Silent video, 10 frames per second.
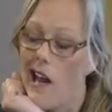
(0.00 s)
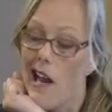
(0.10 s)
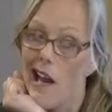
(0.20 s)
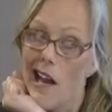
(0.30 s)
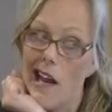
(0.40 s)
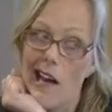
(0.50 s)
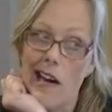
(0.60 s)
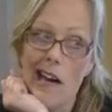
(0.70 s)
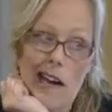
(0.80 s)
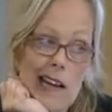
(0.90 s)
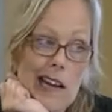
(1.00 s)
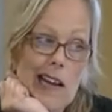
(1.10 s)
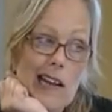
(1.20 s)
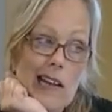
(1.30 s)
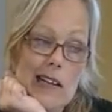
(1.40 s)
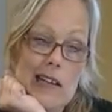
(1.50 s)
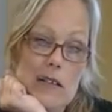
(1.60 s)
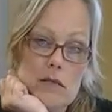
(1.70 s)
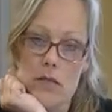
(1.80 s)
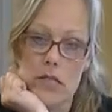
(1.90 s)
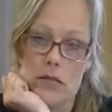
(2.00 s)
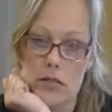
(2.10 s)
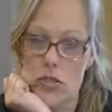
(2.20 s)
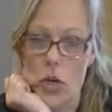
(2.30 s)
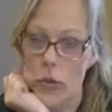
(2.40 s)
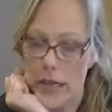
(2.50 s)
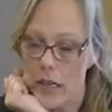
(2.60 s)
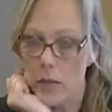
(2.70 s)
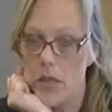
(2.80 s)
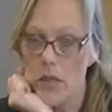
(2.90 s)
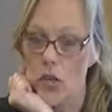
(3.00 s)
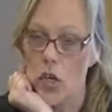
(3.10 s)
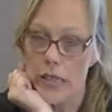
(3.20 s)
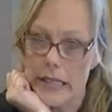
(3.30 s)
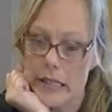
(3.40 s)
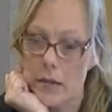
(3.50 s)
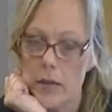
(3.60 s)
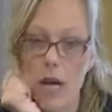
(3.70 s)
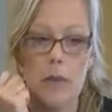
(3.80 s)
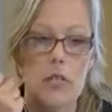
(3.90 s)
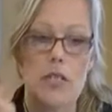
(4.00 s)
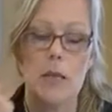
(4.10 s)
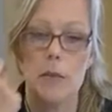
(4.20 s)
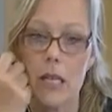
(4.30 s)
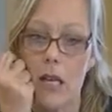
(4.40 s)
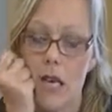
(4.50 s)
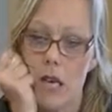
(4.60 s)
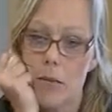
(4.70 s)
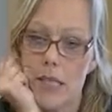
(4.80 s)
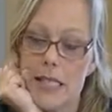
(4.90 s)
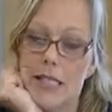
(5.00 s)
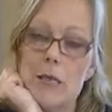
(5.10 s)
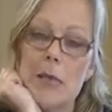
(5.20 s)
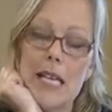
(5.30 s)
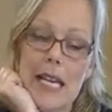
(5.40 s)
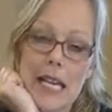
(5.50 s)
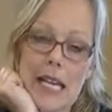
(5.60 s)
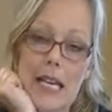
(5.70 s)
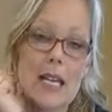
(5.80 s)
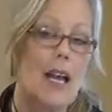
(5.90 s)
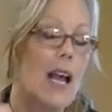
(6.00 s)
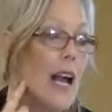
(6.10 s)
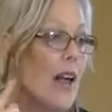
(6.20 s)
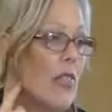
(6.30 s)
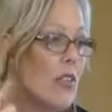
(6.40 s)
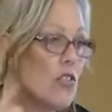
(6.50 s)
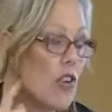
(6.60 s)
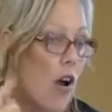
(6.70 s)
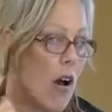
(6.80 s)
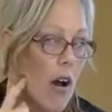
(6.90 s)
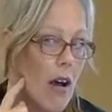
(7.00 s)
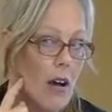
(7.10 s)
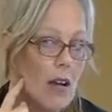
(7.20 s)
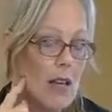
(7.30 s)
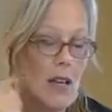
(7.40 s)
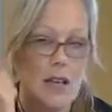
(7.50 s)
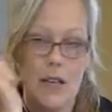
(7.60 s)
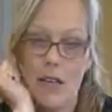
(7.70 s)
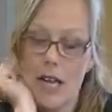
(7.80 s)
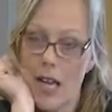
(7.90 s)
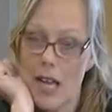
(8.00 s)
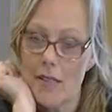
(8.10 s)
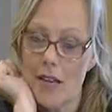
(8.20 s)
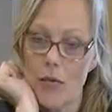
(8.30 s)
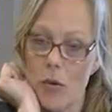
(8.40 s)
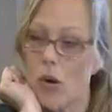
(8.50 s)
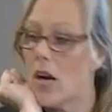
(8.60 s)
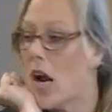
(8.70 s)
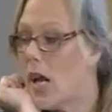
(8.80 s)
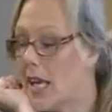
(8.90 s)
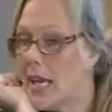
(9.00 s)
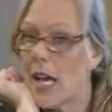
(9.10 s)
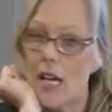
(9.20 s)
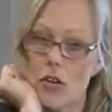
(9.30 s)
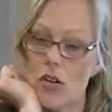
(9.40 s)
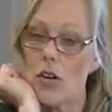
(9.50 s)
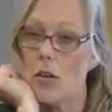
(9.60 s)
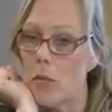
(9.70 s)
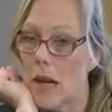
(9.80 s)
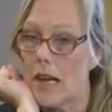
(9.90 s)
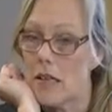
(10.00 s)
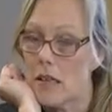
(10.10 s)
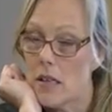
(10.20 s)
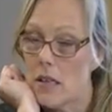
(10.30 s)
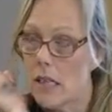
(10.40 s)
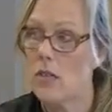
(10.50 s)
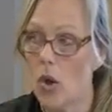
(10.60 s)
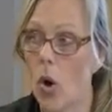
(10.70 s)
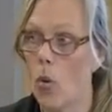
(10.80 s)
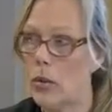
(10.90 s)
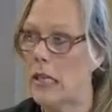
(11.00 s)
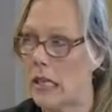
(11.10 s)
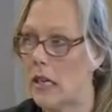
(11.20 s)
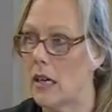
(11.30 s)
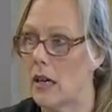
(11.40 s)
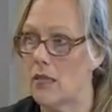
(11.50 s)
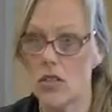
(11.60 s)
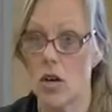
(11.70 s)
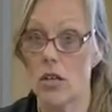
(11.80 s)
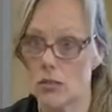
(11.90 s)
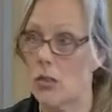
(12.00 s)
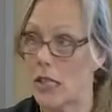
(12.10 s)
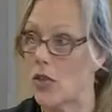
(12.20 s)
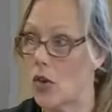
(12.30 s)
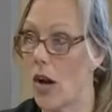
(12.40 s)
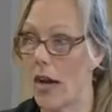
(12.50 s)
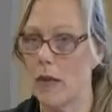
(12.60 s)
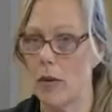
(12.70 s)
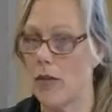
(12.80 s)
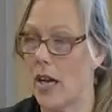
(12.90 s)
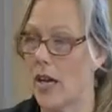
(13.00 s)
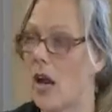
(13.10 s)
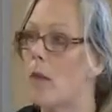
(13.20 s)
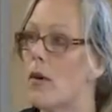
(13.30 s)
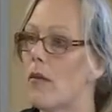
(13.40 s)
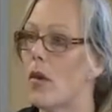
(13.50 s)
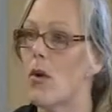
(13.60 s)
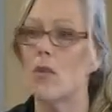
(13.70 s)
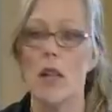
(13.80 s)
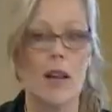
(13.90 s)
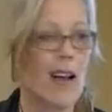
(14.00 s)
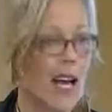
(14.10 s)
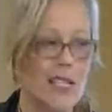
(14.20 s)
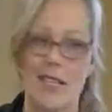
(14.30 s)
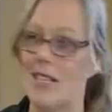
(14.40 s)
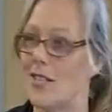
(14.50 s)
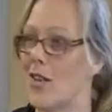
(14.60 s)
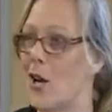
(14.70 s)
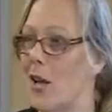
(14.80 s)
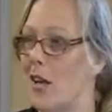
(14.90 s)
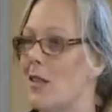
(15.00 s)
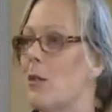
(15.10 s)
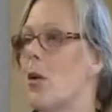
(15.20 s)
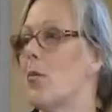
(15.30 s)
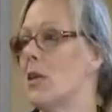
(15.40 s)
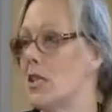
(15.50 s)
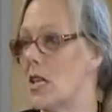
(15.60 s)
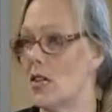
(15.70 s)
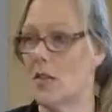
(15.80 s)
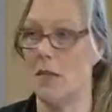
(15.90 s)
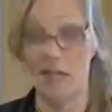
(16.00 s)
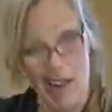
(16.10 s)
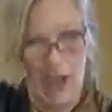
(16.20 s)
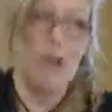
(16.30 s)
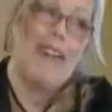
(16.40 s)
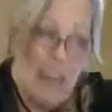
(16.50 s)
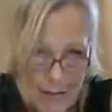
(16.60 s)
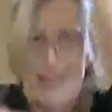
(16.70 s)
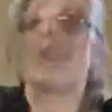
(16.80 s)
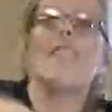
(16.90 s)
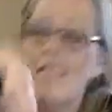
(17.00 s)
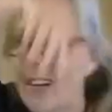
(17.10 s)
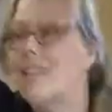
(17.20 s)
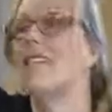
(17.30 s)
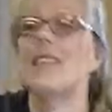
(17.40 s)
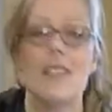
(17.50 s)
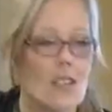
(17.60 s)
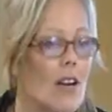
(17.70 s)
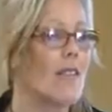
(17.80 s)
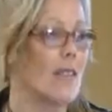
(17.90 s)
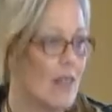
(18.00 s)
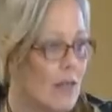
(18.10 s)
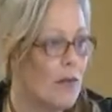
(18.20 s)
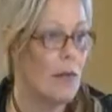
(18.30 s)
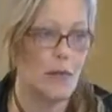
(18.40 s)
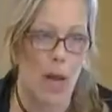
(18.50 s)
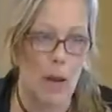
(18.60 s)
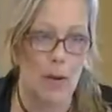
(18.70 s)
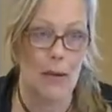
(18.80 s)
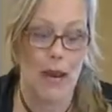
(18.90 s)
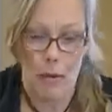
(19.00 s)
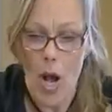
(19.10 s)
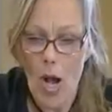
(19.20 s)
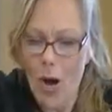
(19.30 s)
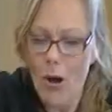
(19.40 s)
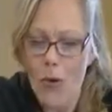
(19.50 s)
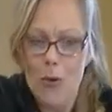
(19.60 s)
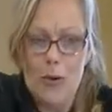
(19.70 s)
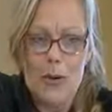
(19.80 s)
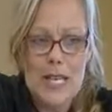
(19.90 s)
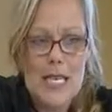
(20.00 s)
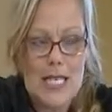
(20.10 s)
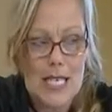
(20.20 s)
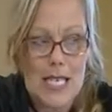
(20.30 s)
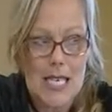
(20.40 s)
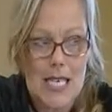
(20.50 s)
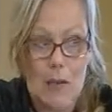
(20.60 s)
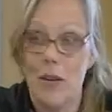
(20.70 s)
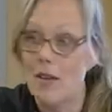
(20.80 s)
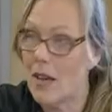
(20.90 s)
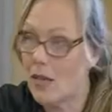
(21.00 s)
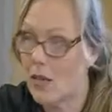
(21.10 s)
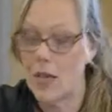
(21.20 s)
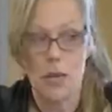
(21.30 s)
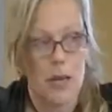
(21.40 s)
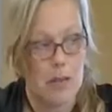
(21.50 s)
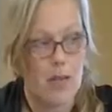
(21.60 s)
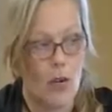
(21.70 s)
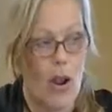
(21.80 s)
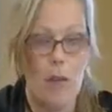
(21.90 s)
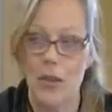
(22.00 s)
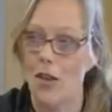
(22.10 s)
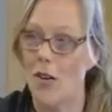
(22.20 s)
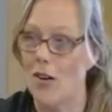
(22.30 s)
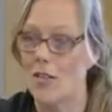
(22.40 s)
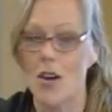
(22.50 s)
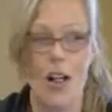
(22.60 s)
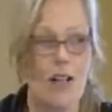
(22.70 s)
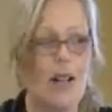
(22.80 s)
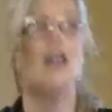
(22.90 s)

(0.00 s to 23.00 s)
and he can't turn. I'm not choking him, I'm not hurting him. I'm just simply placing my hand at the jaw, and therefore he can't turn and bite. That's only if the dog's really trying. We've had a number of those, a lot of huskies. The moment you touch them, they start, flip-flopping around. Whoa, easy. One of the other things, what happens if you're grabbing the dog's collar